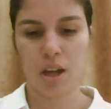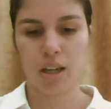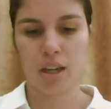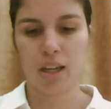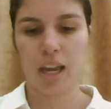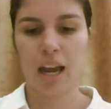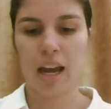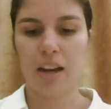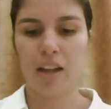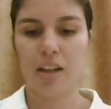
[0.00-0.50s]

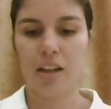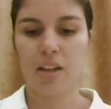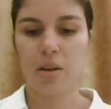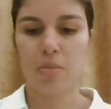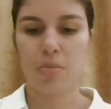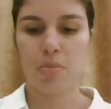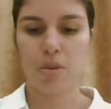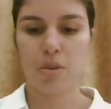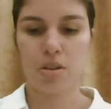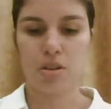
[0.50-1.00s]
counting
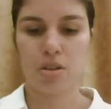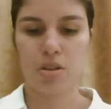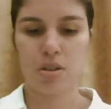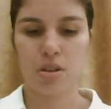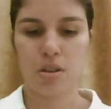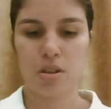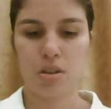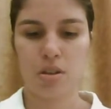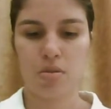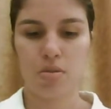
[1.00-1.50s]
numbers,
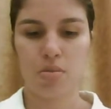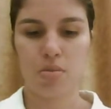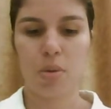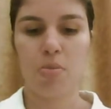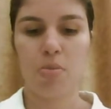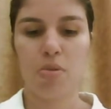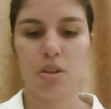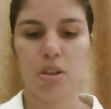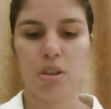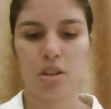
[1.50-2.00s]

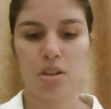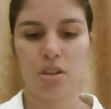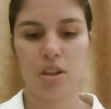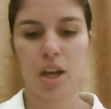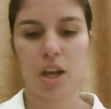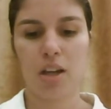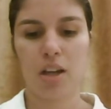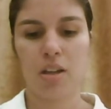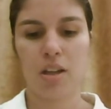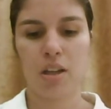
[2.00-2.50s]
remembering the
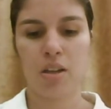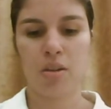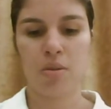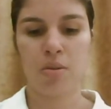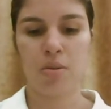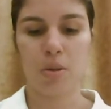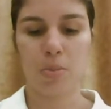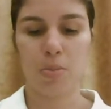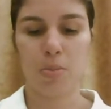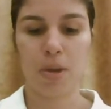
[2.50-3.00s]

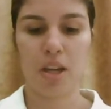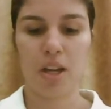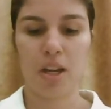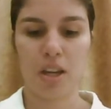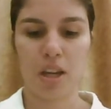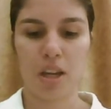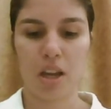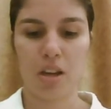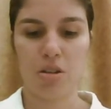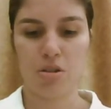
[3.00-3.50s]

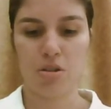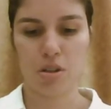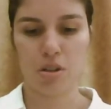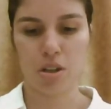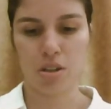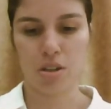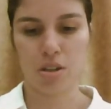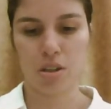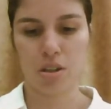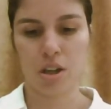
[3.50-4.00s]
encyclopedia
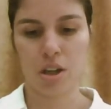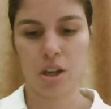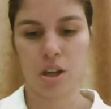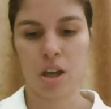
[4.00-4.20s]
entries,